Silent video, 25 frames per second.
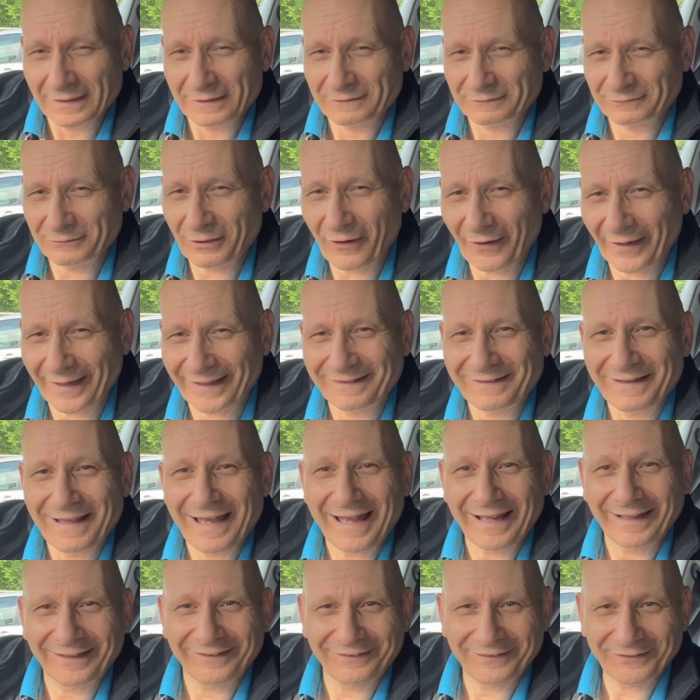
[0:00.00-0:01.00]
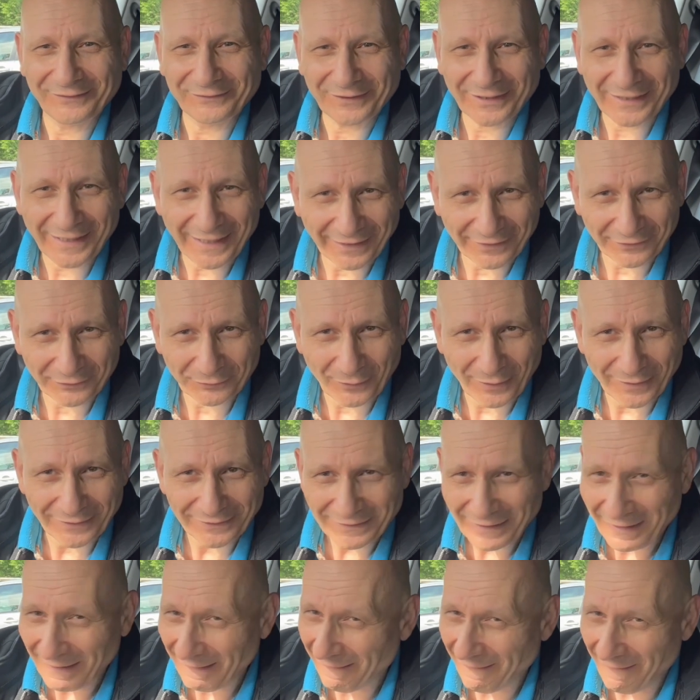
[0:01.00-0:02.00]
Right, until the next one,
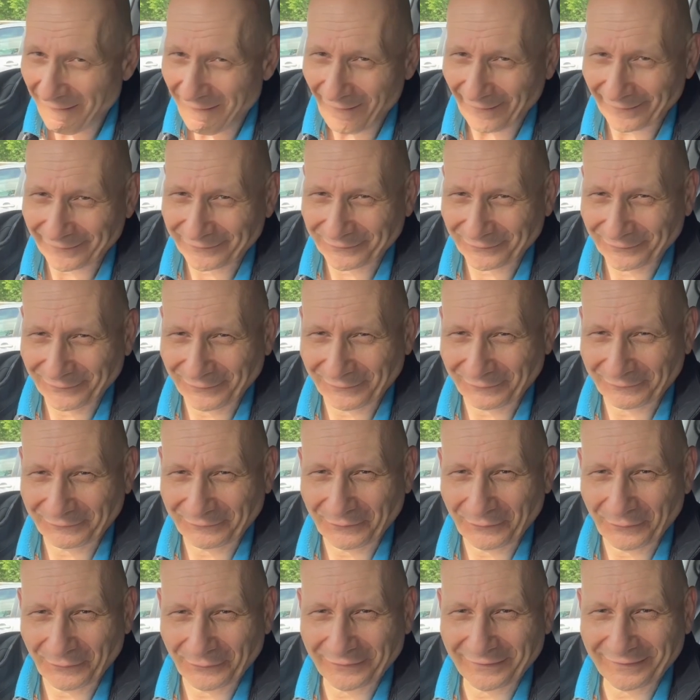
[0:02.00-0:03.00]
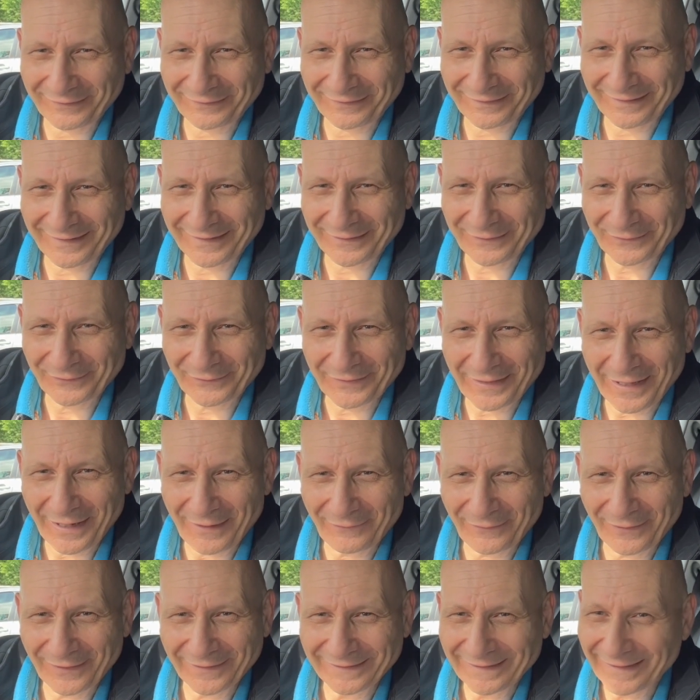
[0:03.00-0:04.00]
I shall look forward to seeing you on that
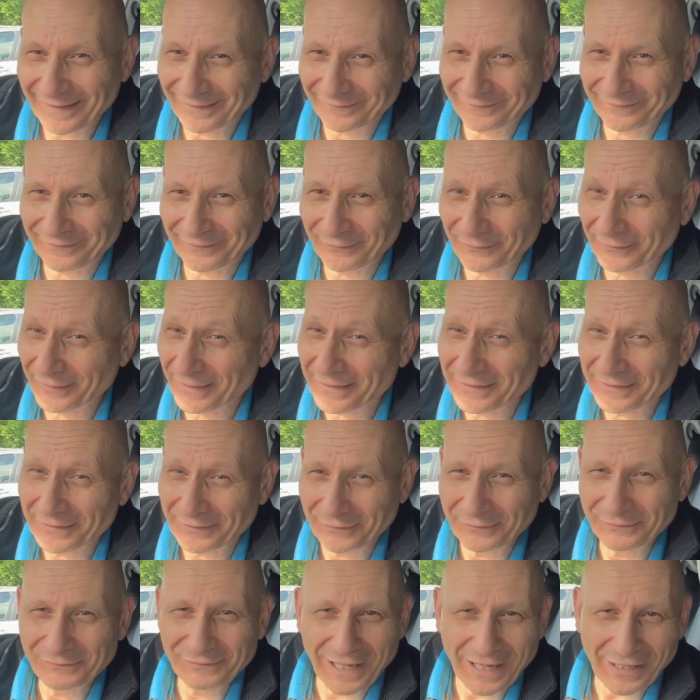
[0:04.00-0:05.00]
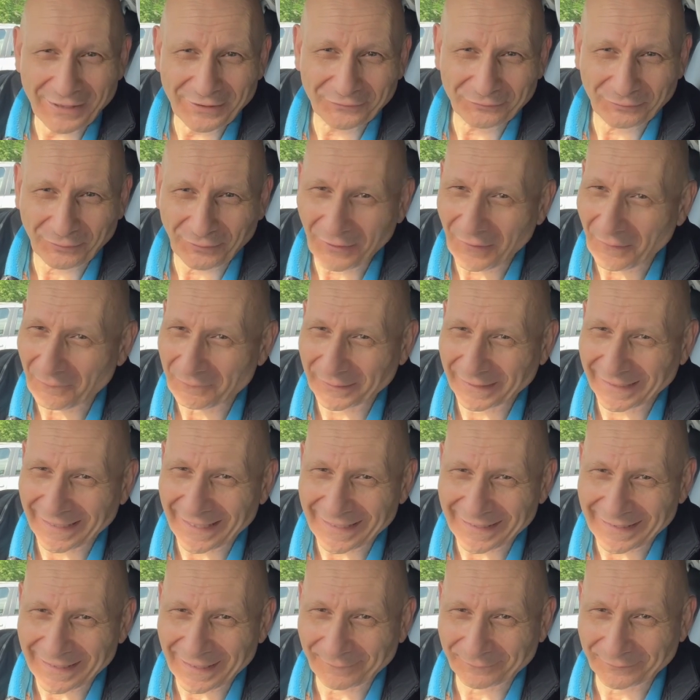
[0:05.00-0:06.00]
one. Until then, who knows what I'll be
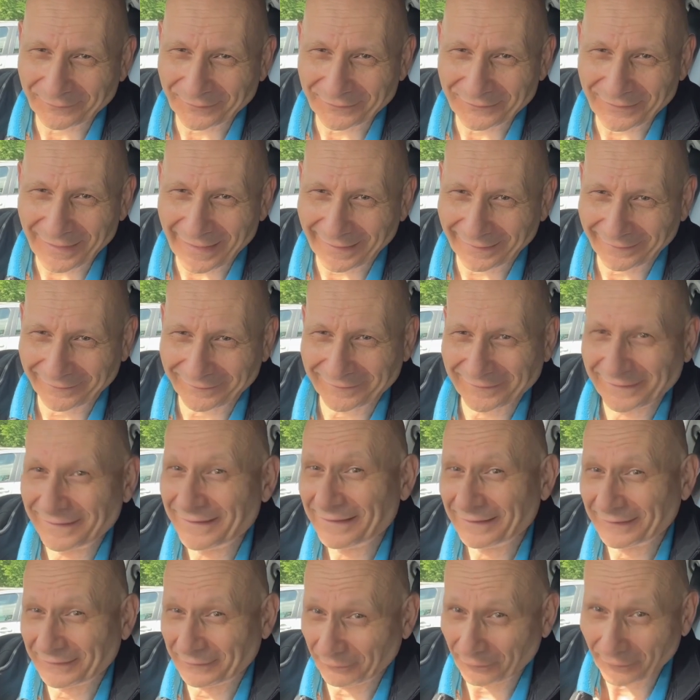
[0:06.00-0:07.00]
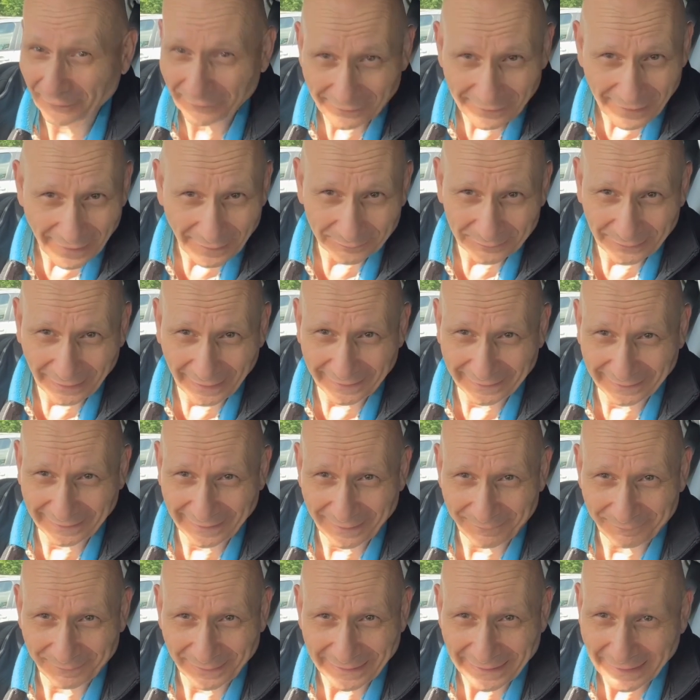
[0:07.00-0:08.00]
getting up to next. There is an update
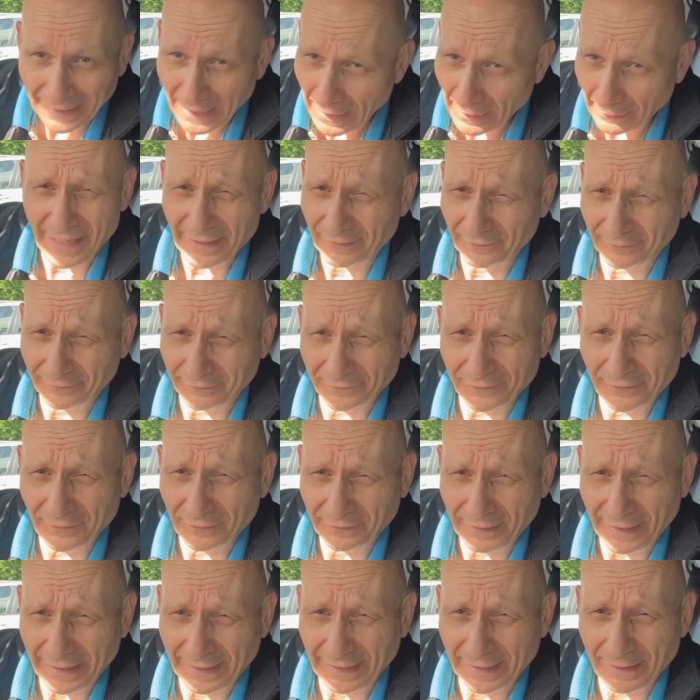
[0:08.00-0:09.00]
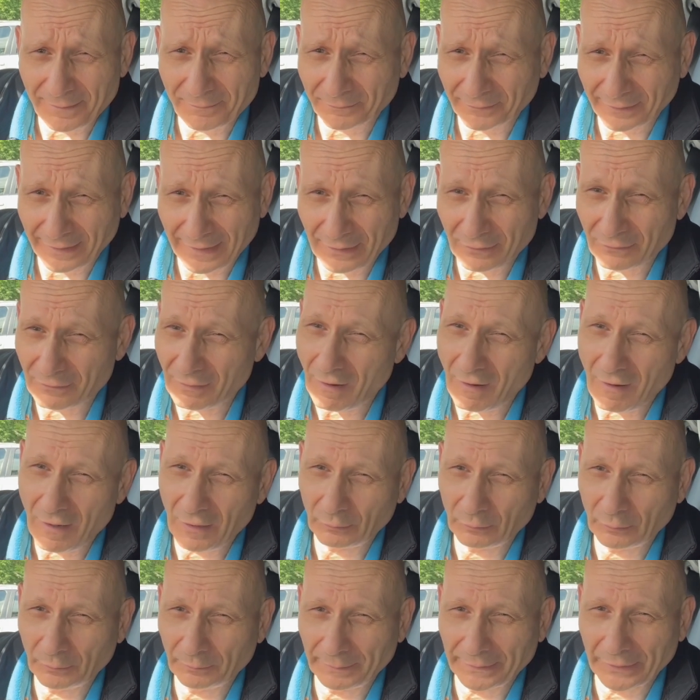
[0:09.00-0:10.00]
coming, and as soon as that comes out I
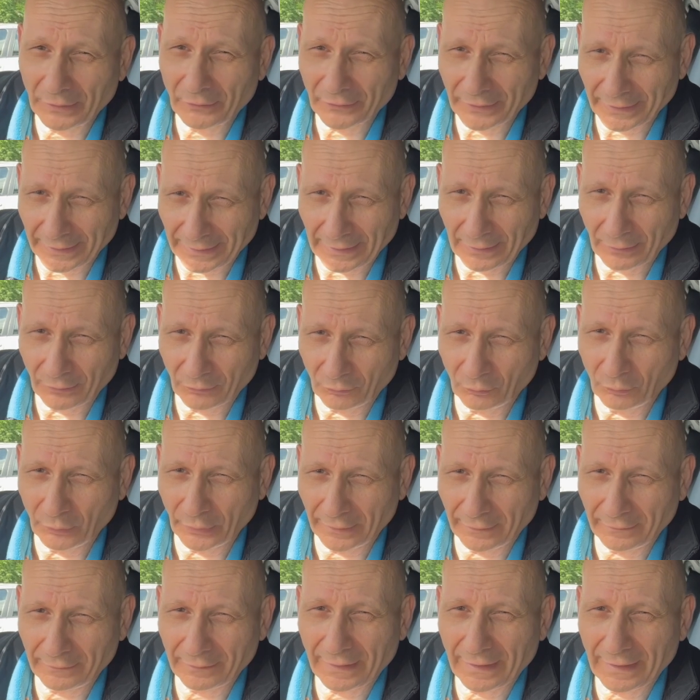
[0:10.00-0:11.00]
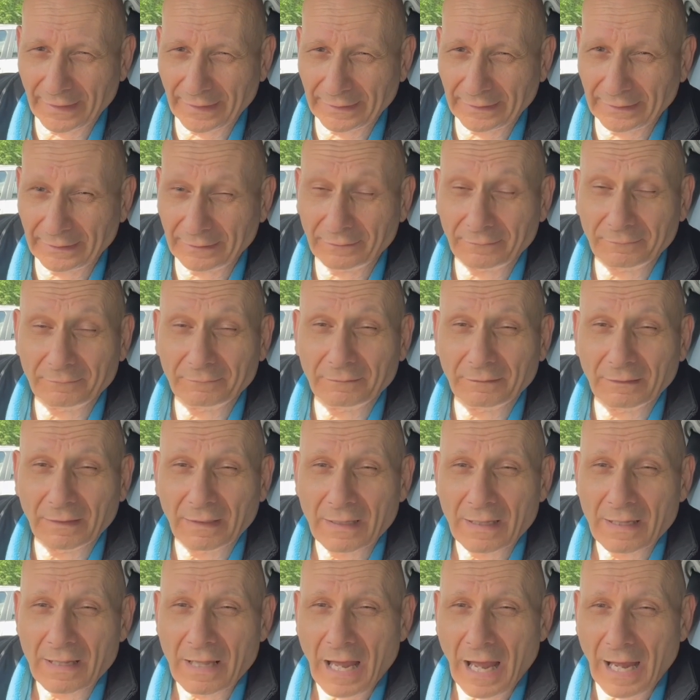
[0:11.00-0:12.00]
will be on it with a
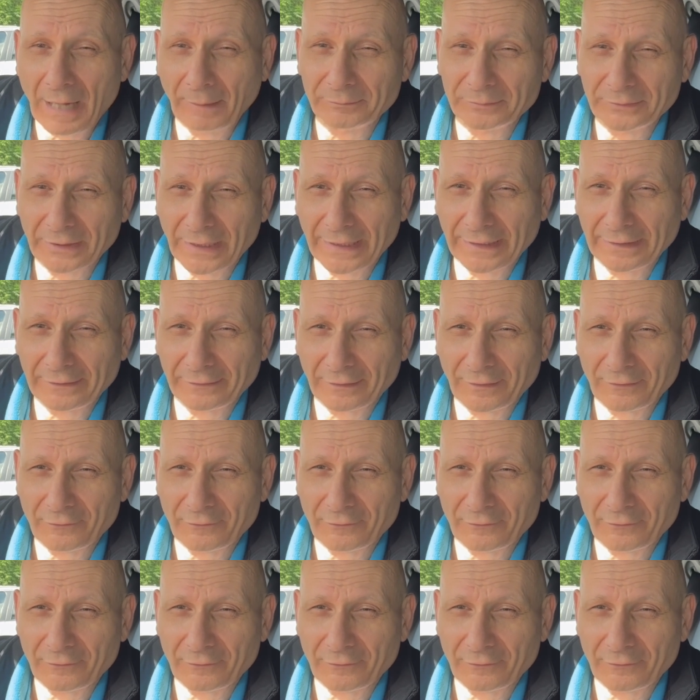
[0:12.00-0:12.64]
update